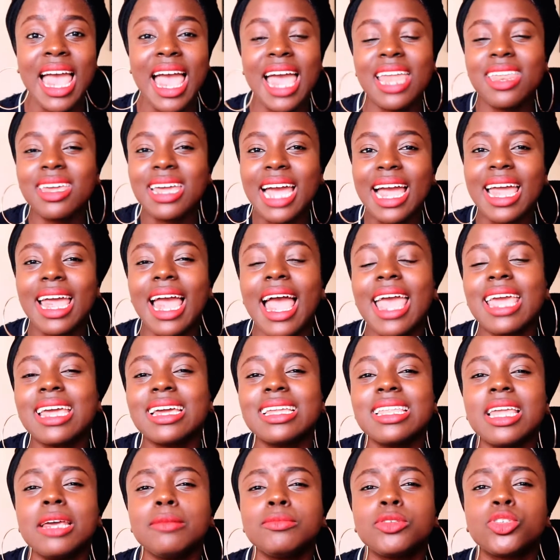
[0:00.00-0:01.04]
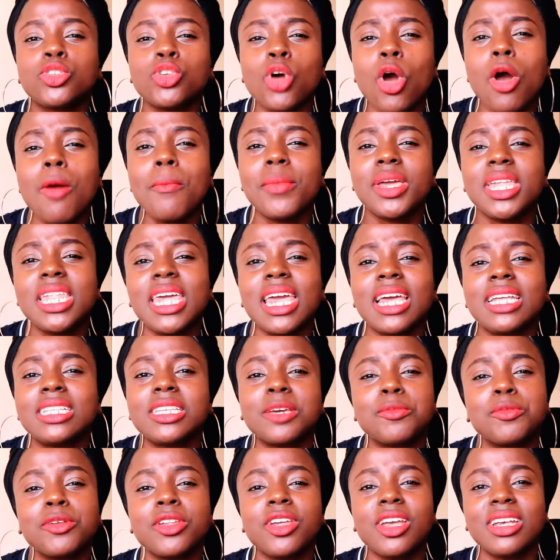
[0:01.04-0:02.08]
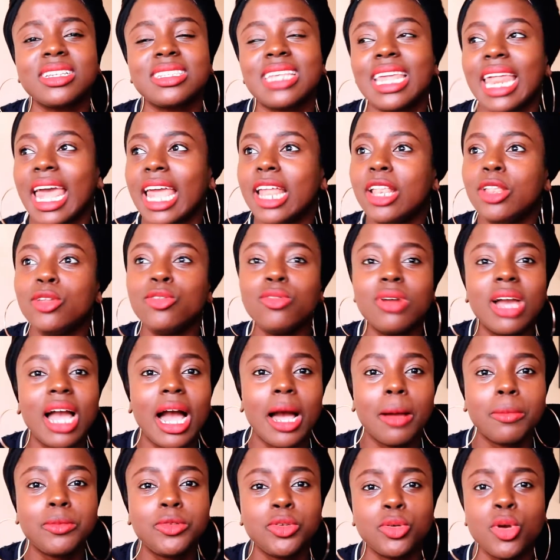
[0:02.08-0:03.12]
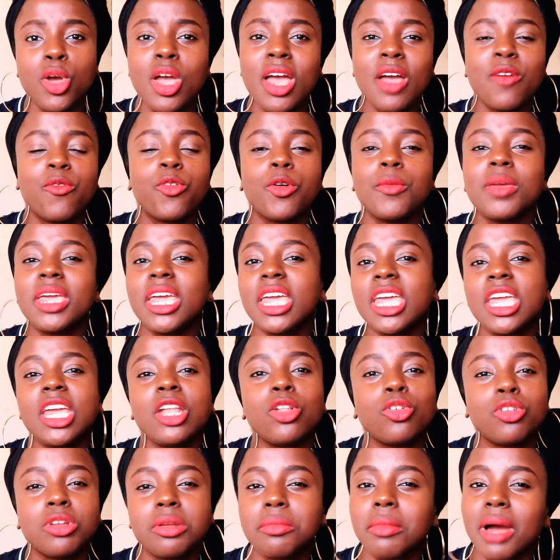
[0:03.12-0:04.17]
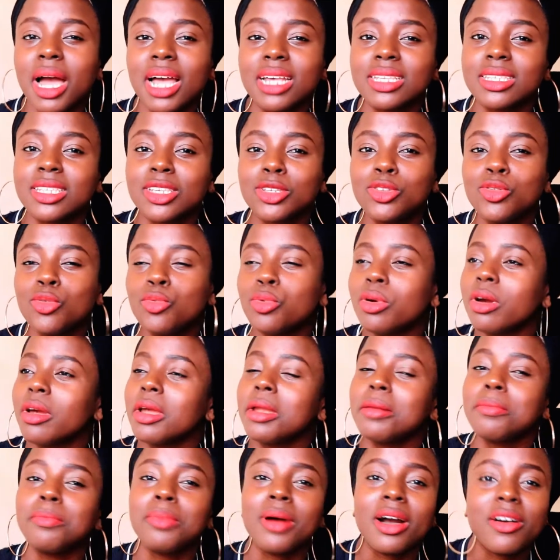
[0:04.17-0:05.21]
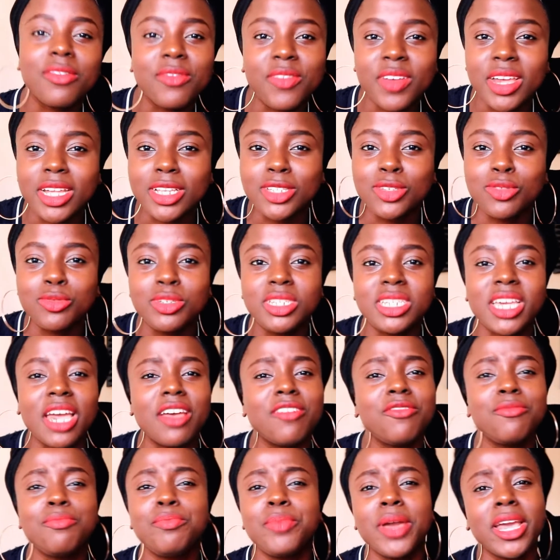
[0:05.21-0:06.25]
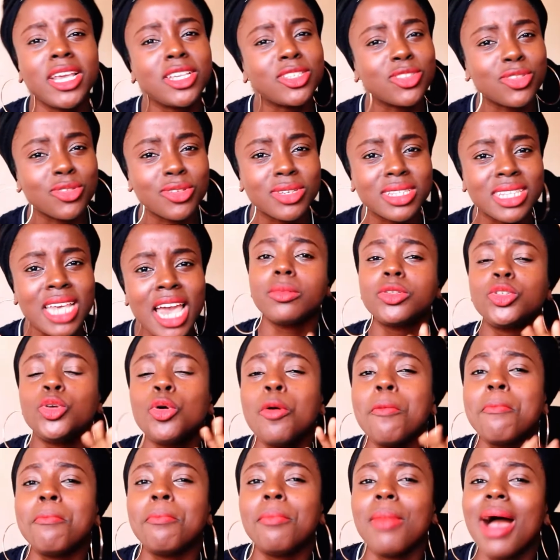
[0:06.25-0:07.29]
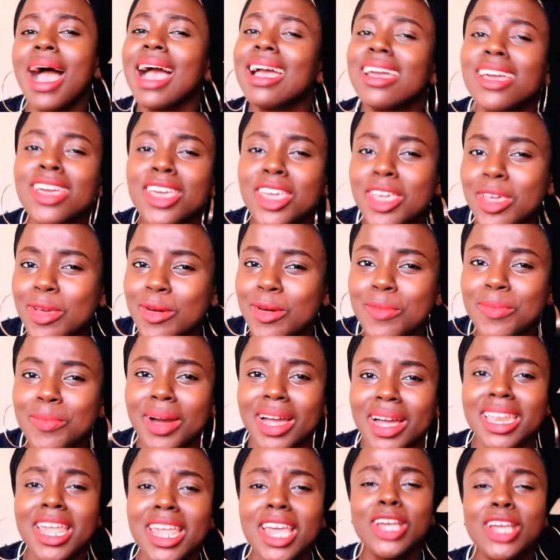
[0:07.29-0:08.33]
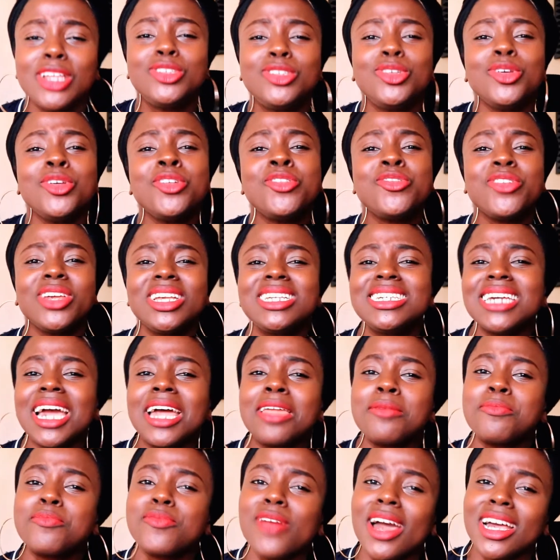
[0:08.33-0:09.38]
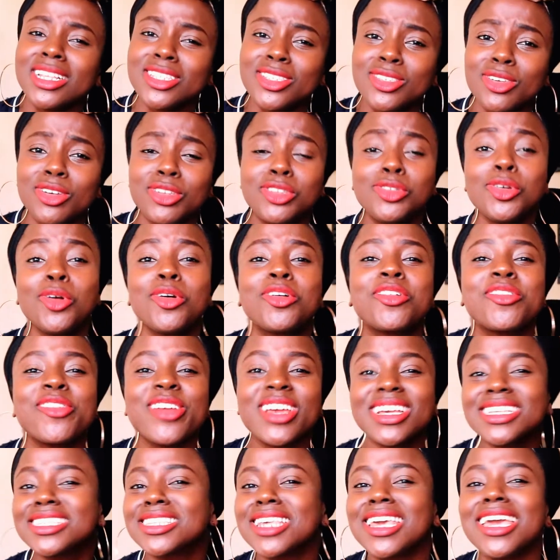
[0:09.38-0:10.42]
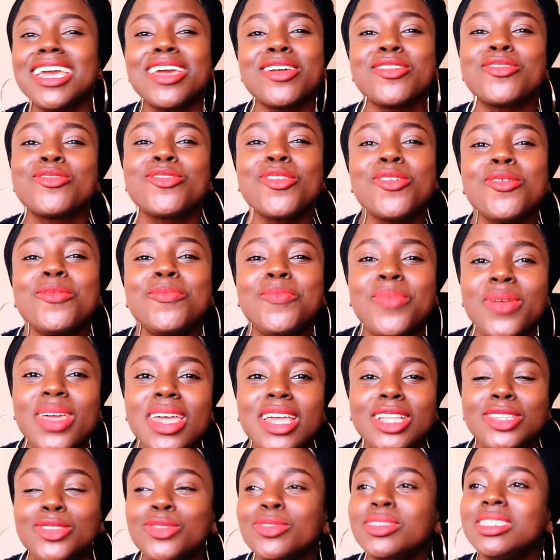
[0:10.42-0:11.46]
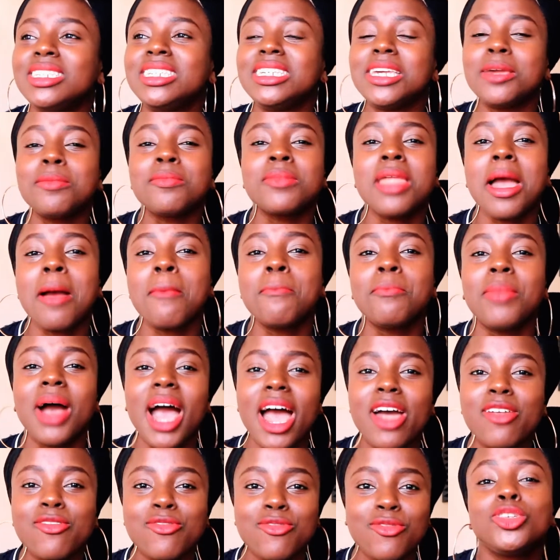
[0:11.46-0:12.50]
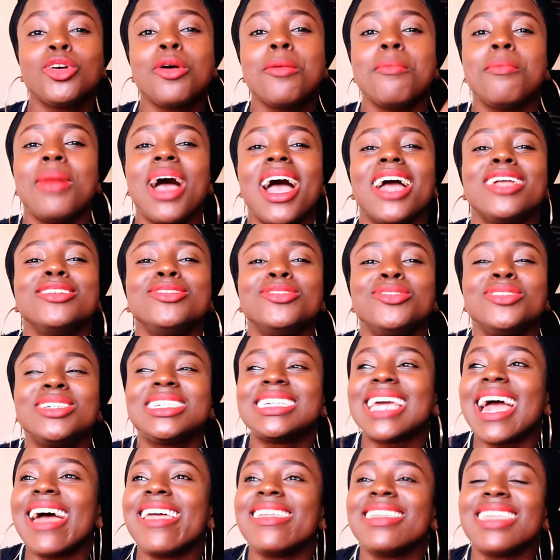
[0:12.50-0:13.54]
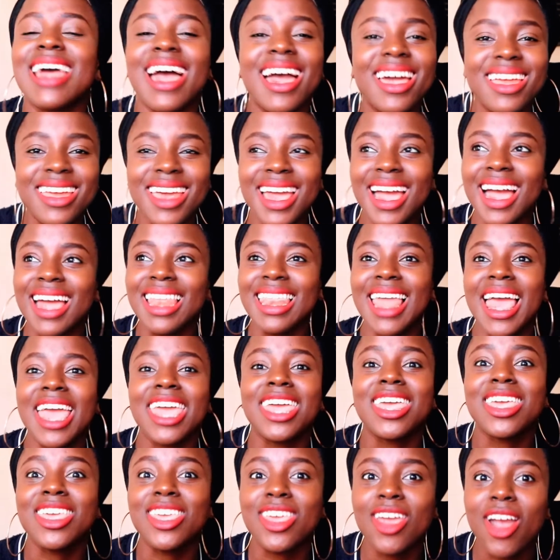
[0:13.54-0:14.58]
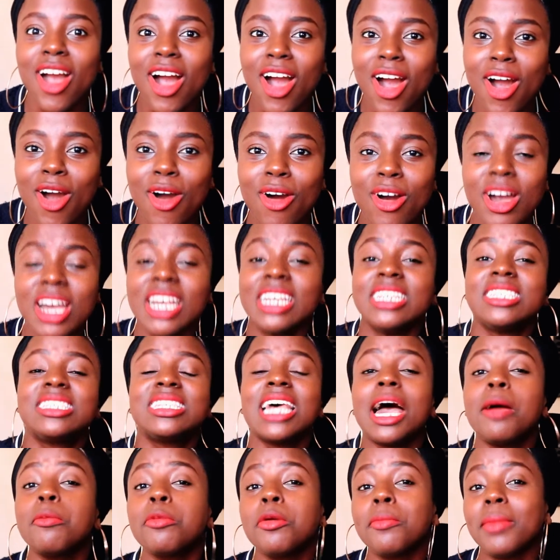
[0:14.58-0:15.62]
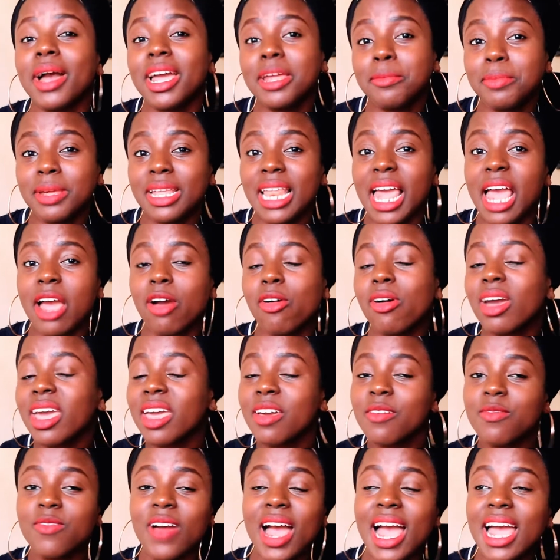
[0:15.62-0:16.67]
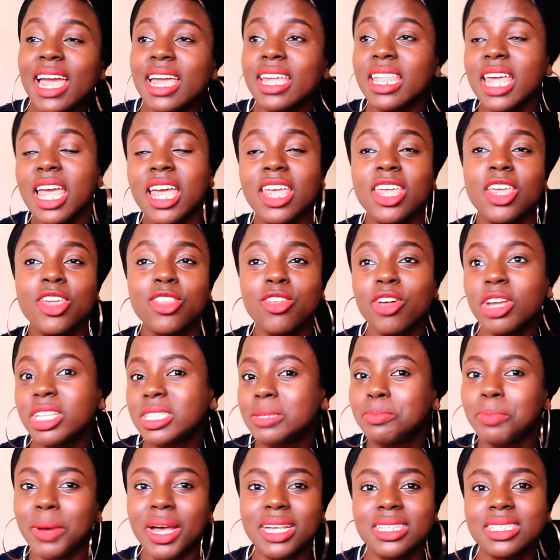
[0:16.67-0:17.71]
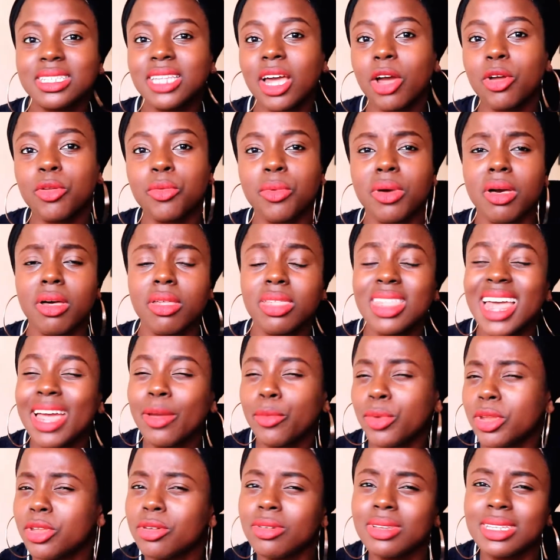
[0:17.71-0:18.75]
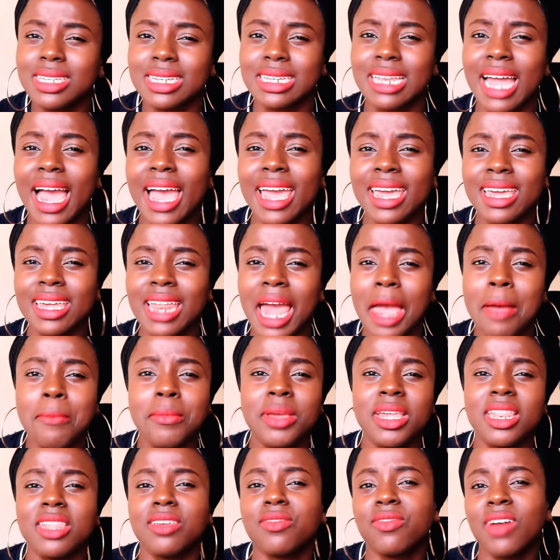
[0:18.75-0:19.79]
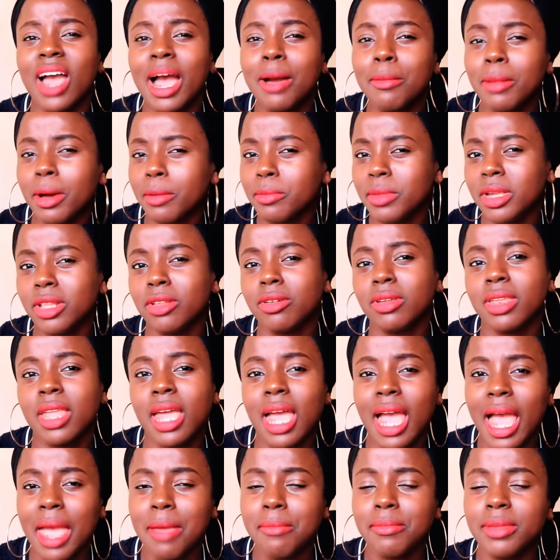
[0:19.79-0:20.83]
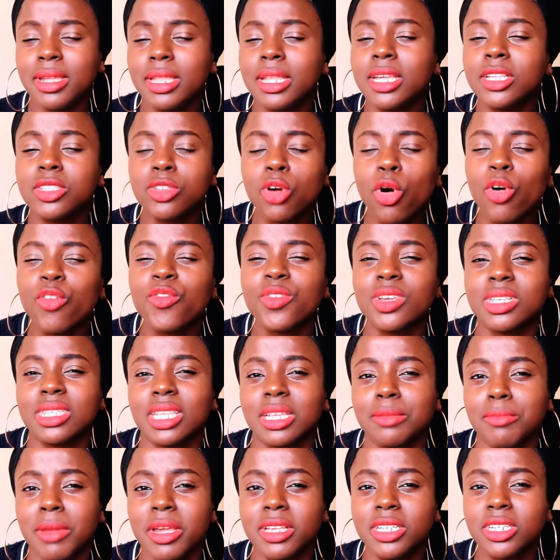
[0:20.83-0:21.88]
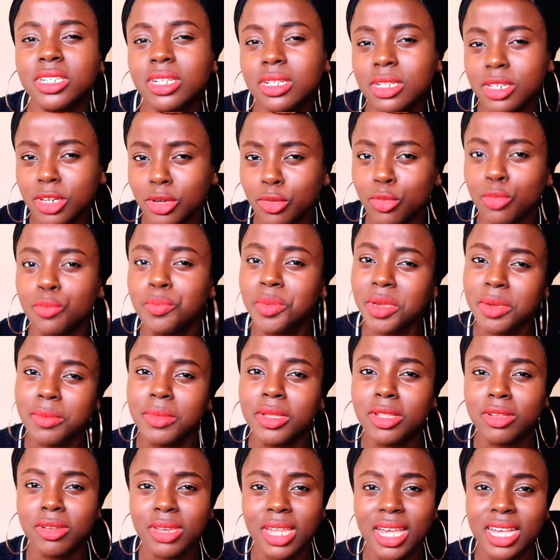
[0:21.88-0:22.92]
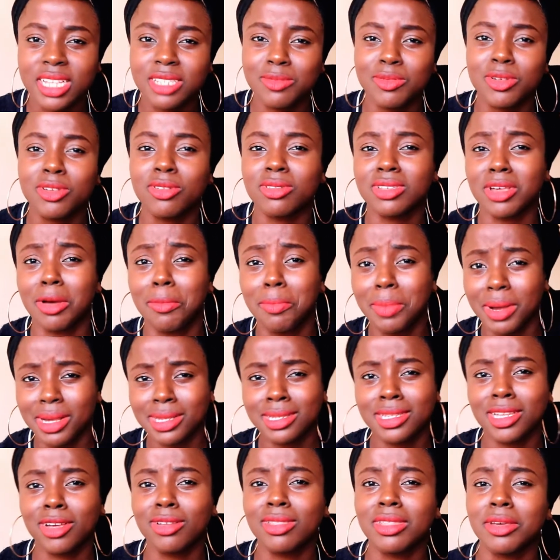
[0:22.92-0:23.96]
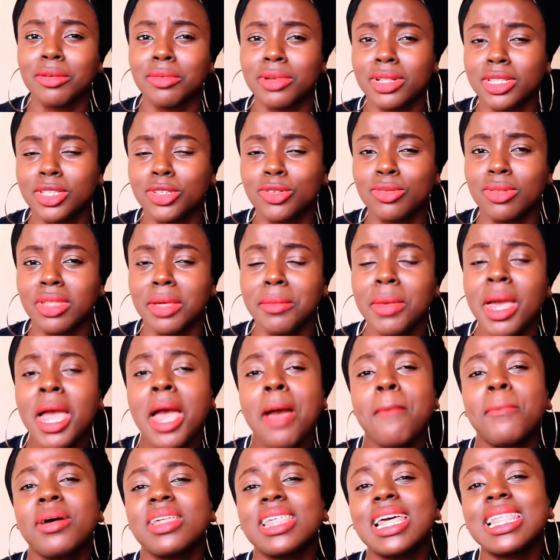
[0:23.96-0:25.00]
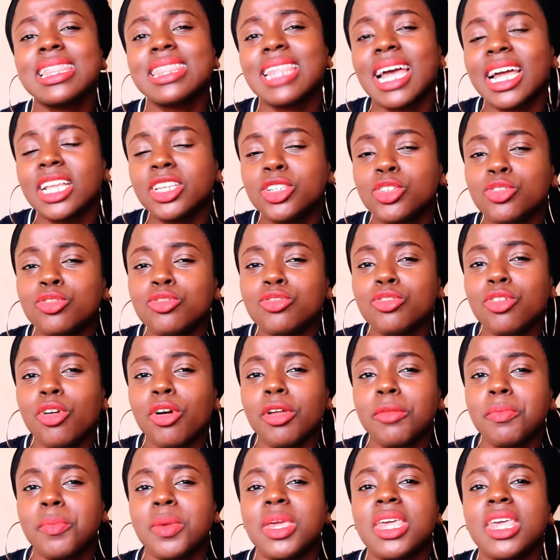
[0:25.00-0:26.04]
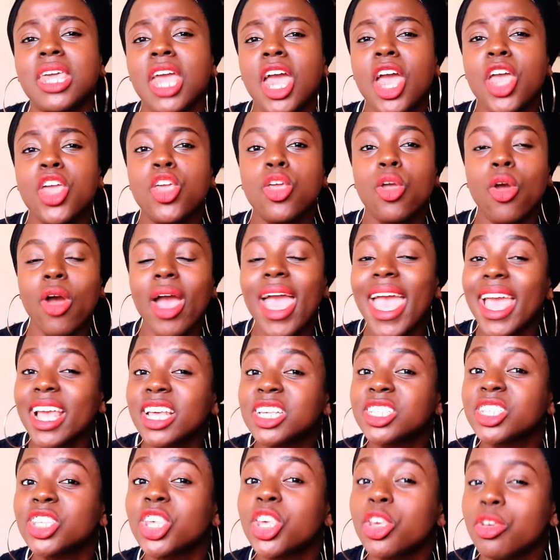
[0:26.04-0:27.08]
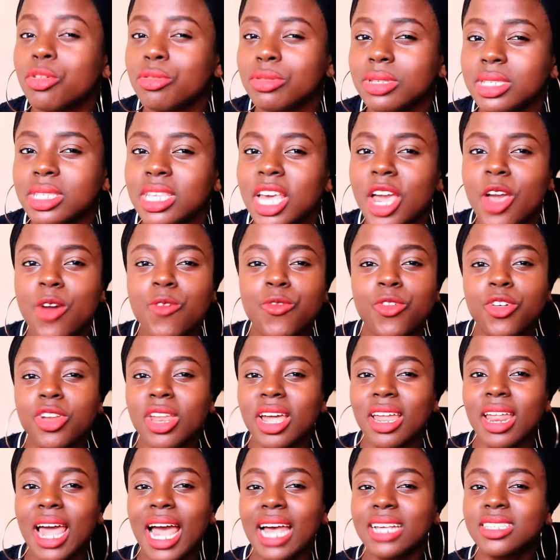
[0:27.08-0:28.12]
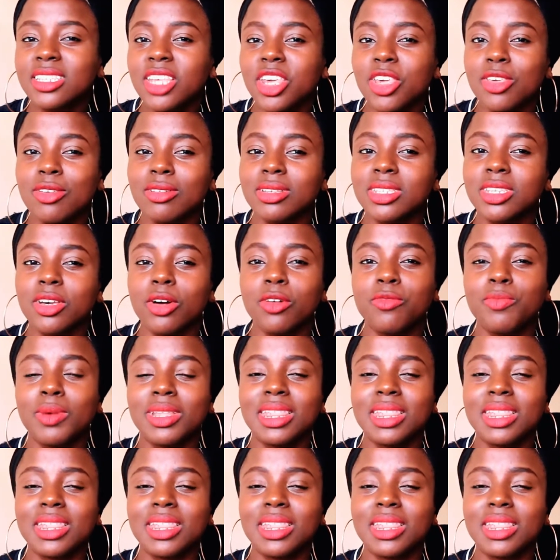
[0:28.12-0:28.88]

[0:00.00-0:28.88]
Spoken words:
And I can name so many entrepreneurs that I look up to, from Elon Musk to Warren Buffett to Jeff Bezos to Mark Cuban to Richard Branson to Chris Kirubi to Jim Nambaru to Manu Shandaria. Like, yo, some you might be like, okay, fine, you know, it's passed down wealth. We don't deny it. I mean, if I'm a millionaire, I mean, it's obvious that my children will be millionaires because I'll pass down their wealth to them. But then that should not be your excuse for not asking yourself.